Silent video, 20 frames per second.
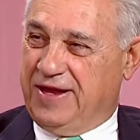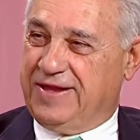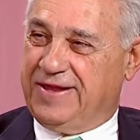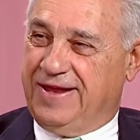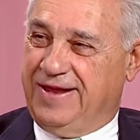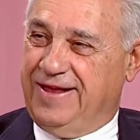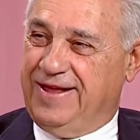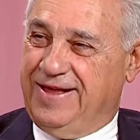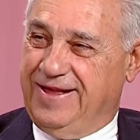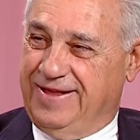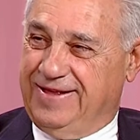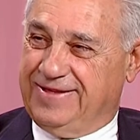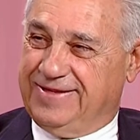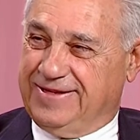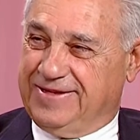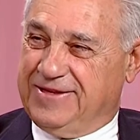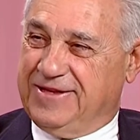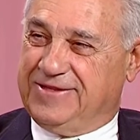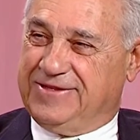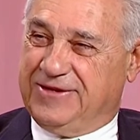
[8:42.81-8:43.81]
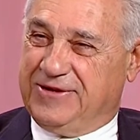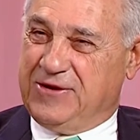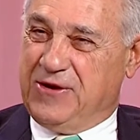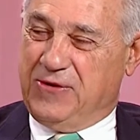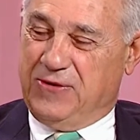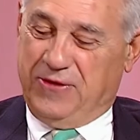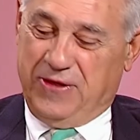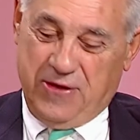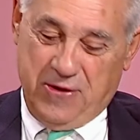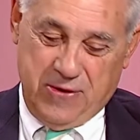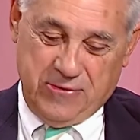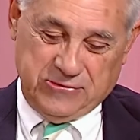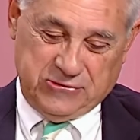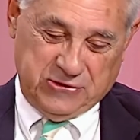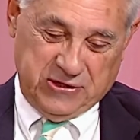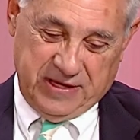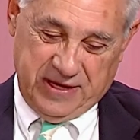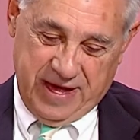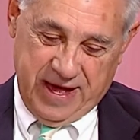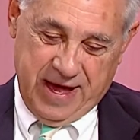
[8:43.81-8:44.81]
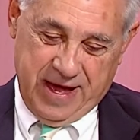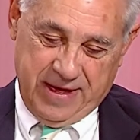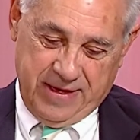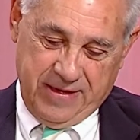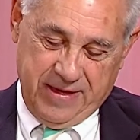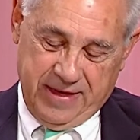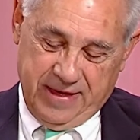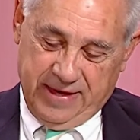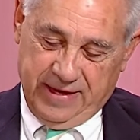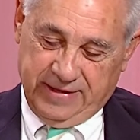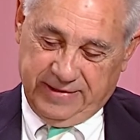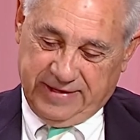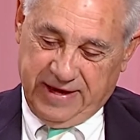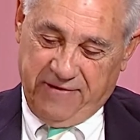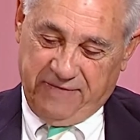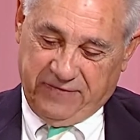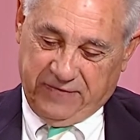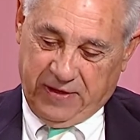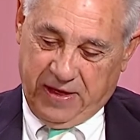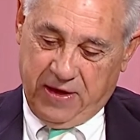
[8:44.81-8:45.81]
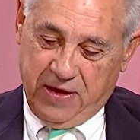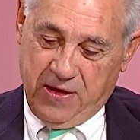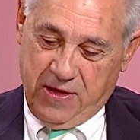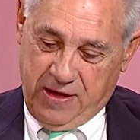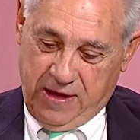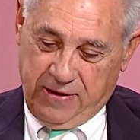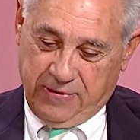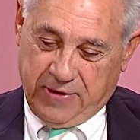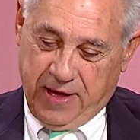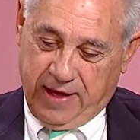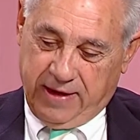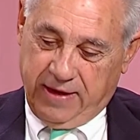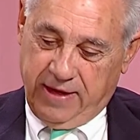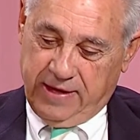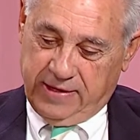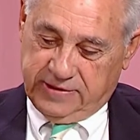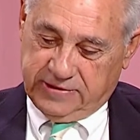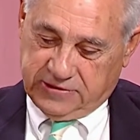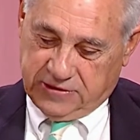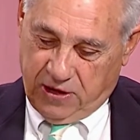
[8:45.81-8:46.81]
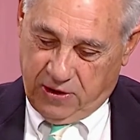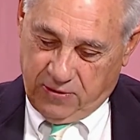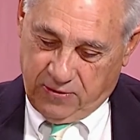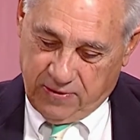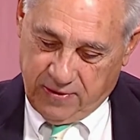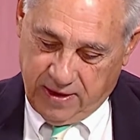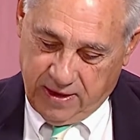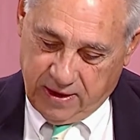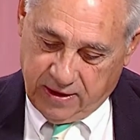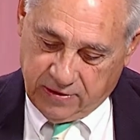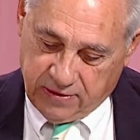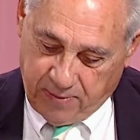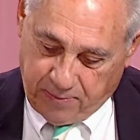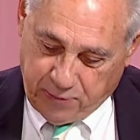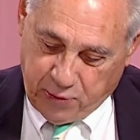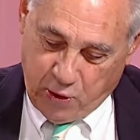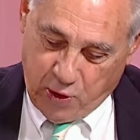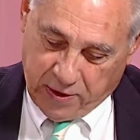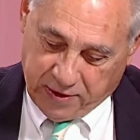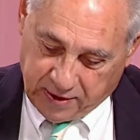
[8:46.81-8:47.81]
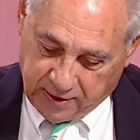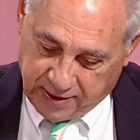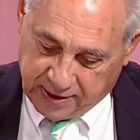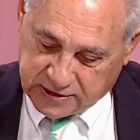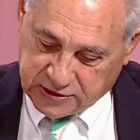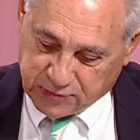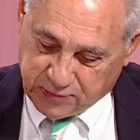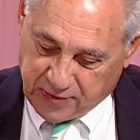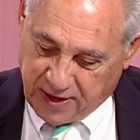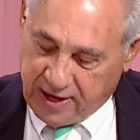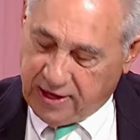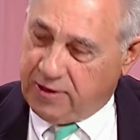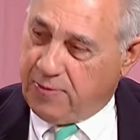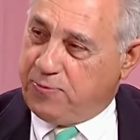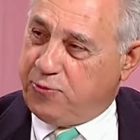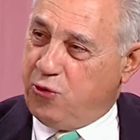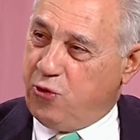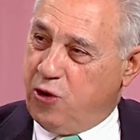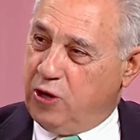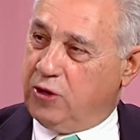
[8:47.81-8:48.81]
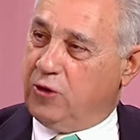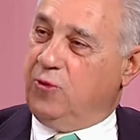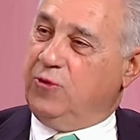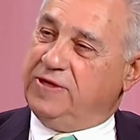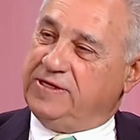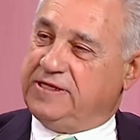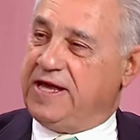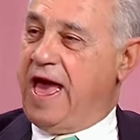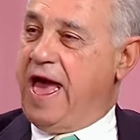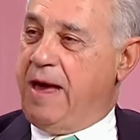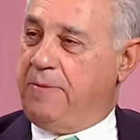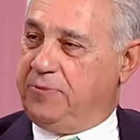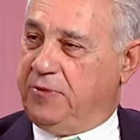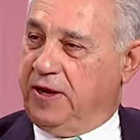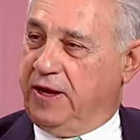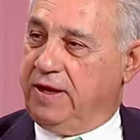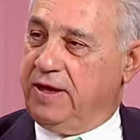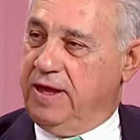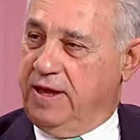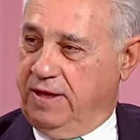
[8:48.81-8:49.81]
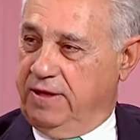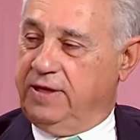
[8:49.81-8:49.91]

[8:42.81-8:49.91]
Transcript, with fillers: No, you get to go to the ocean. Yeah, definitely. Okay, so the portal. Explain the portal. What's happening?